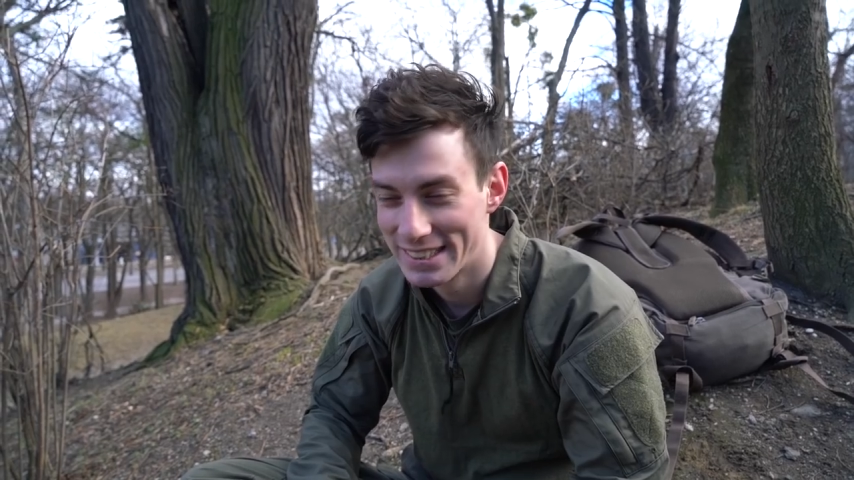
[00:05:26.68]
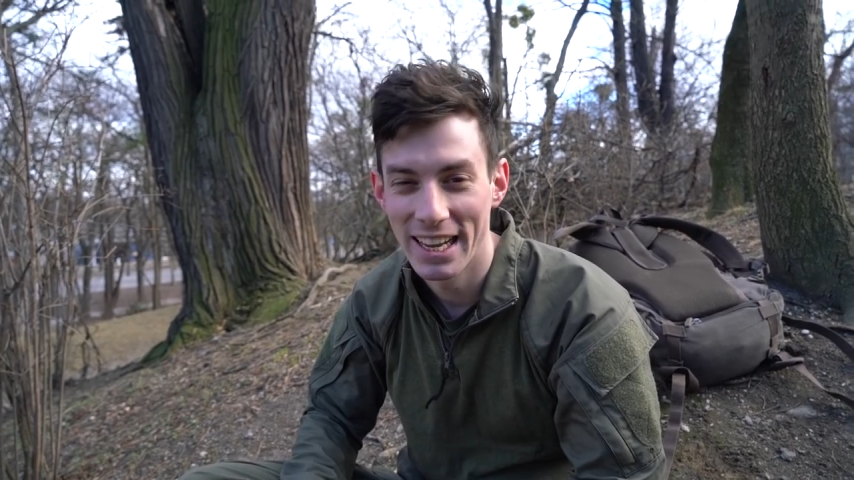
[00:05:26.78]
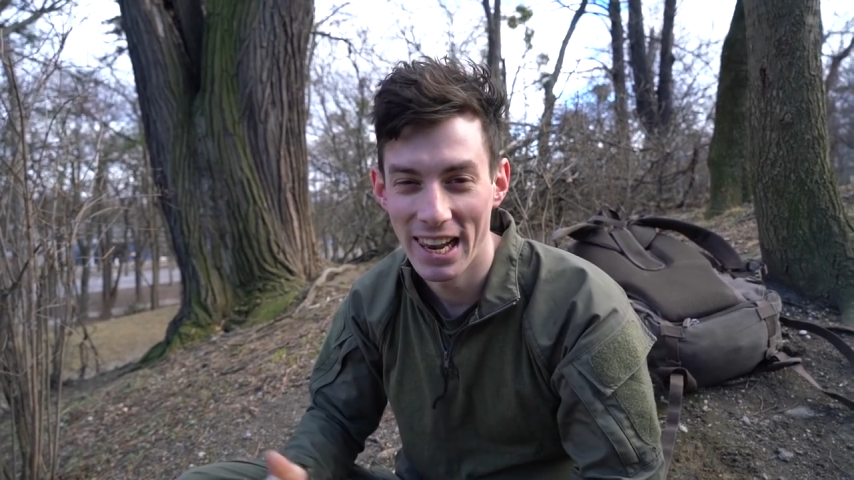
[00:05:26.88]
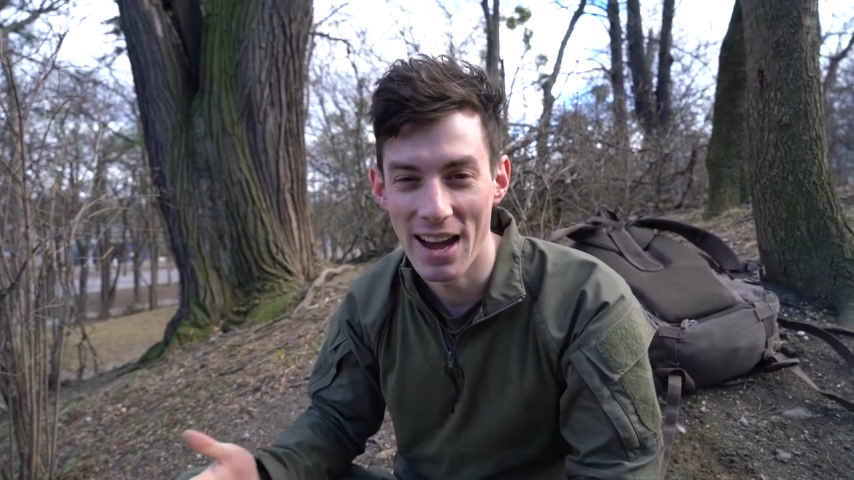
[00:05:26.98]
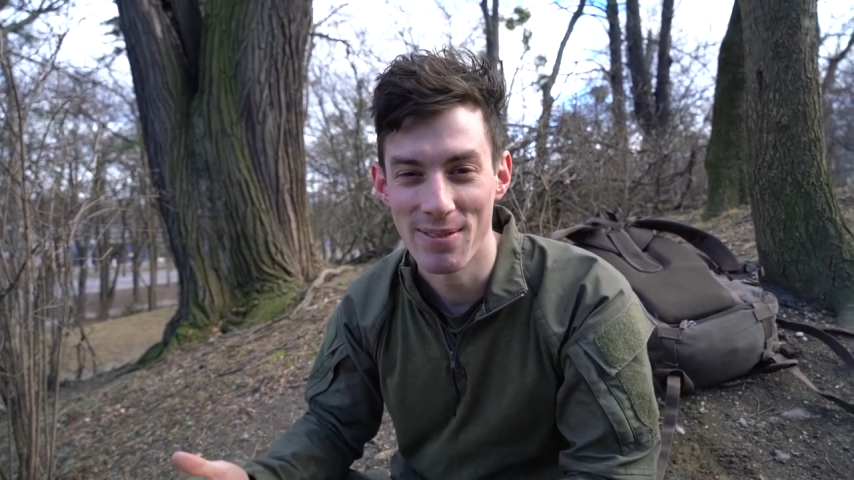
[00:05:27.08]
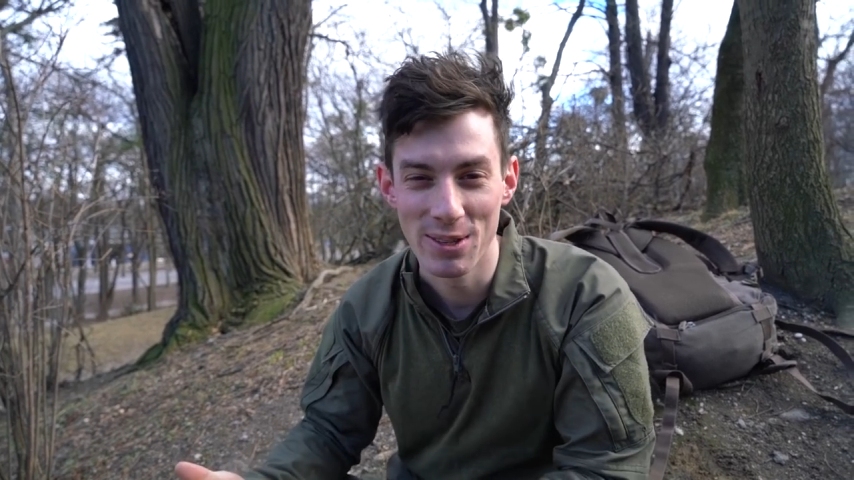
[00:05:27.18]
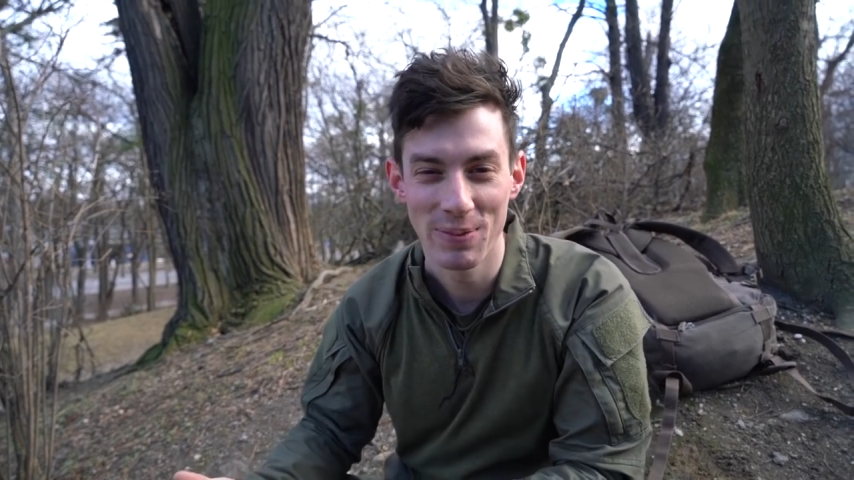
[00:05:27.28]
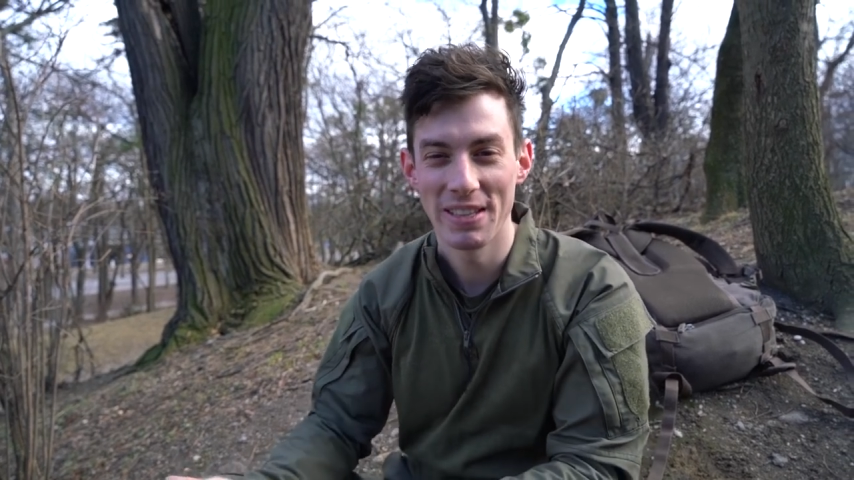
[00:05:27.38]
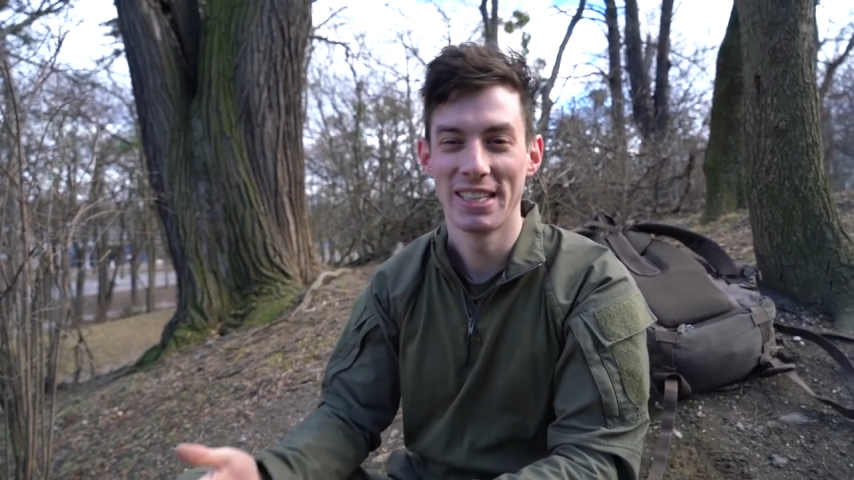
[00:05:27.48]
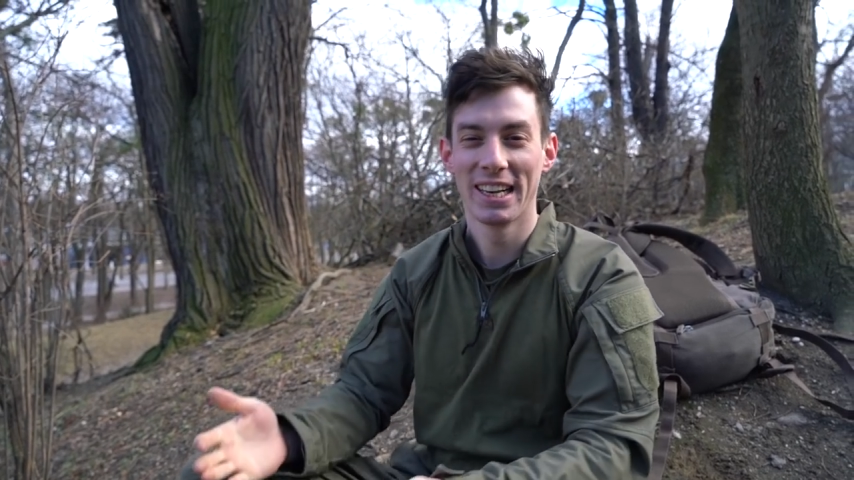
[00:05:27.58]
the alarm was
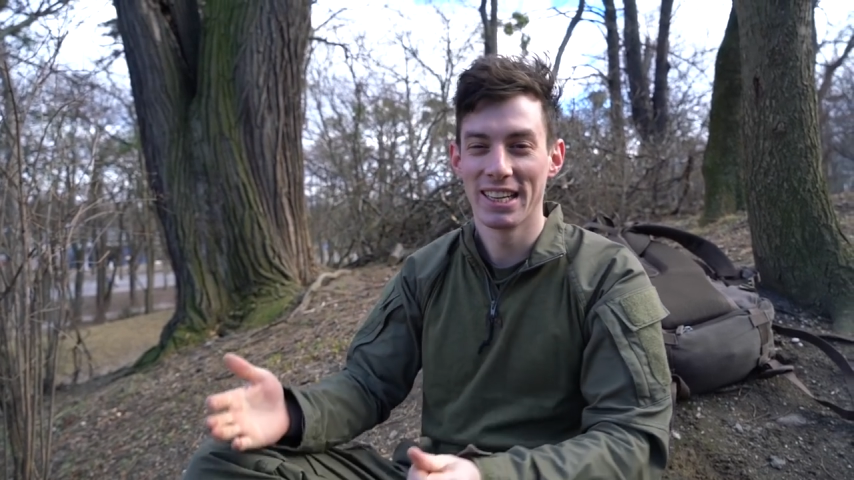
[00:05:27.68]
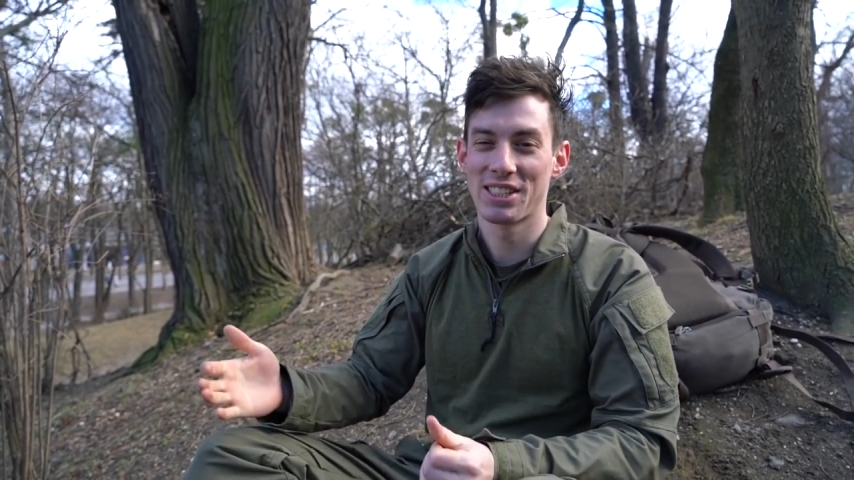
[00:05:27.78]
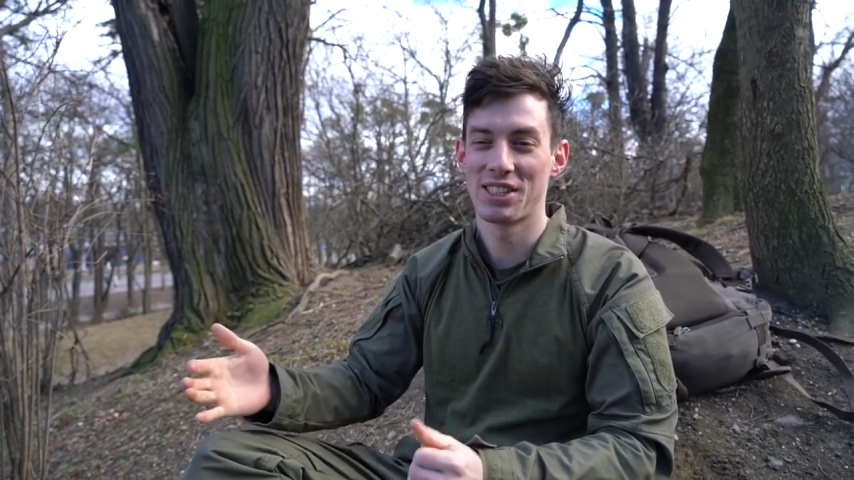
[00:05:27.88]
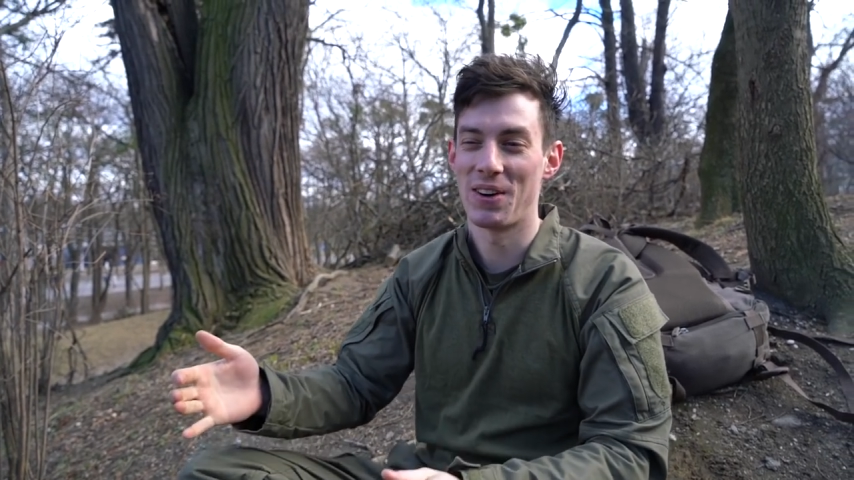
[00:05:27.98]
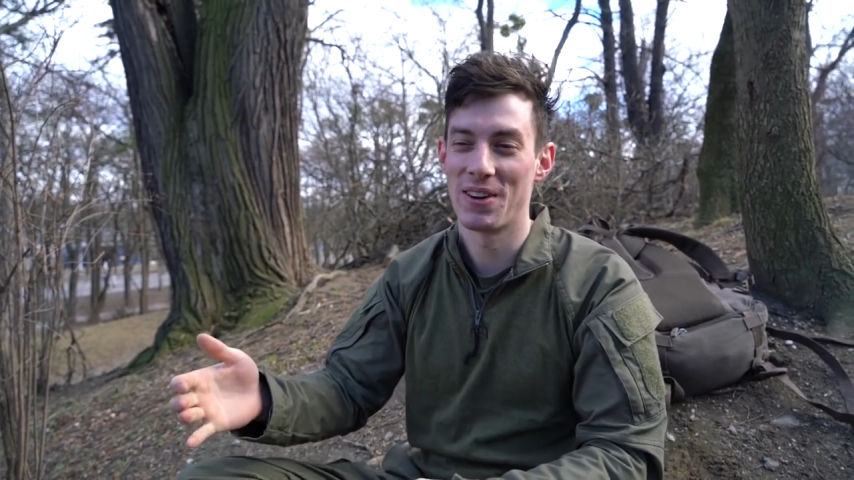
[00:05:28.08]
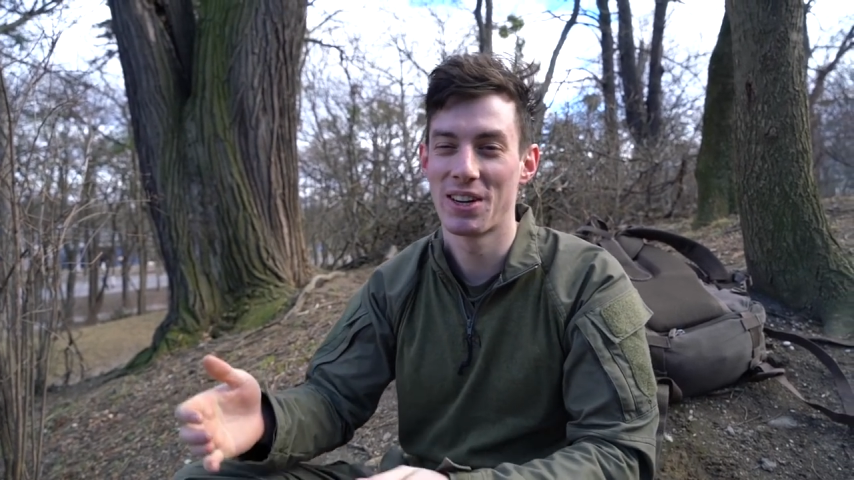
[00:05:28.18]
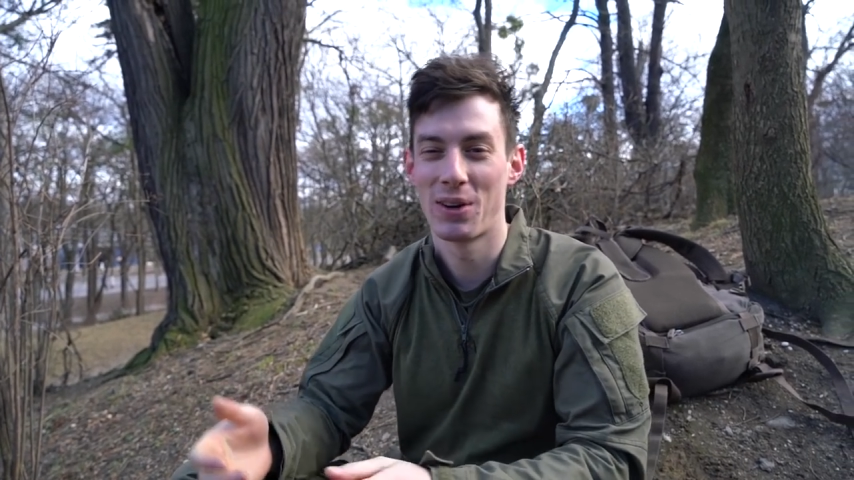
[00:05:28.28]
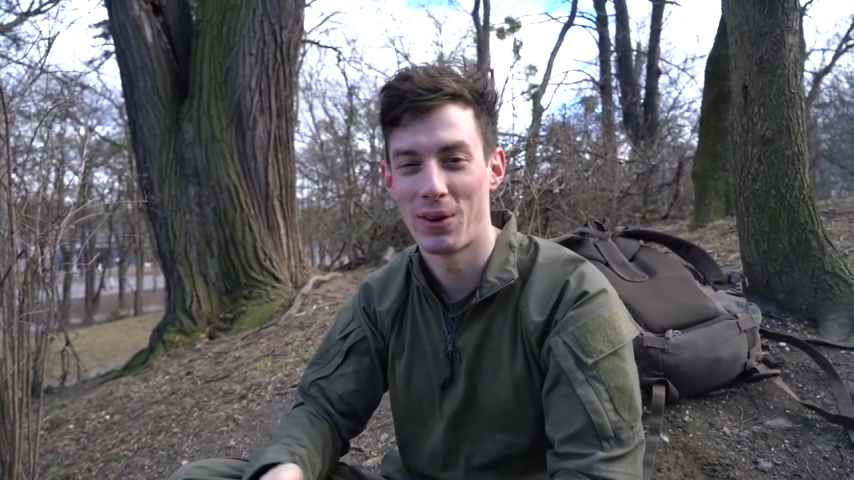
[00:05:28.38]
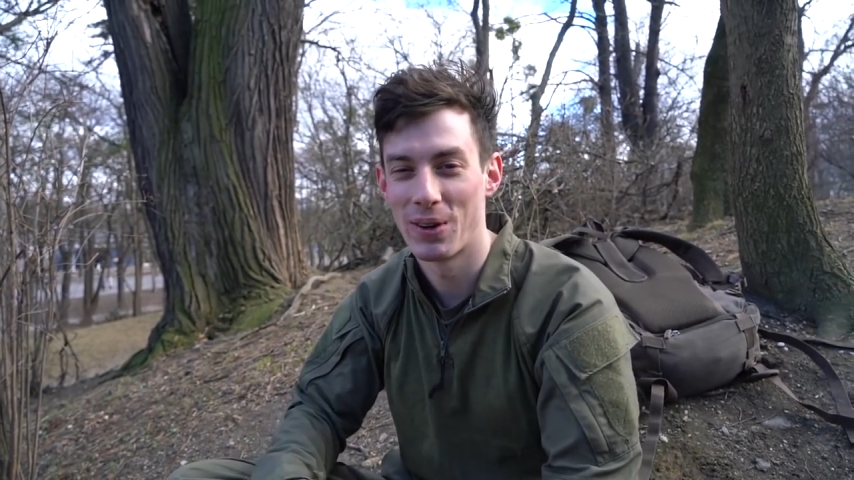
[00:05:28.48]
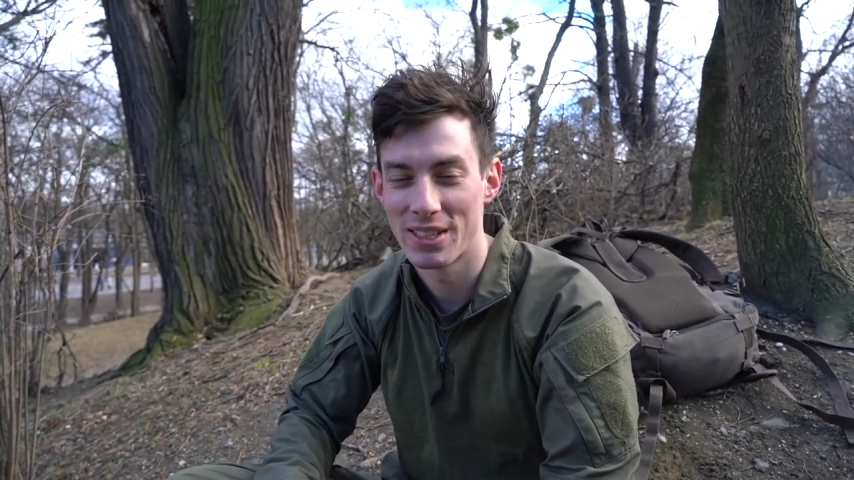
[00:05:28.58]
basically a song
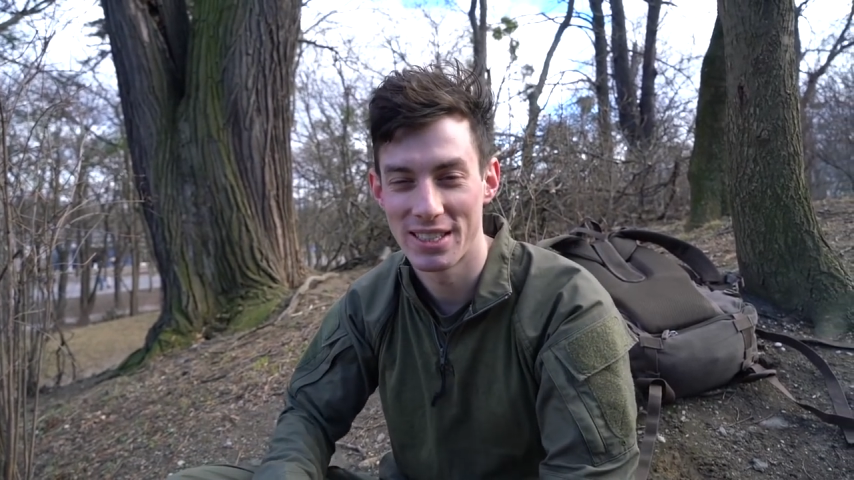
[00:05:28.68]
called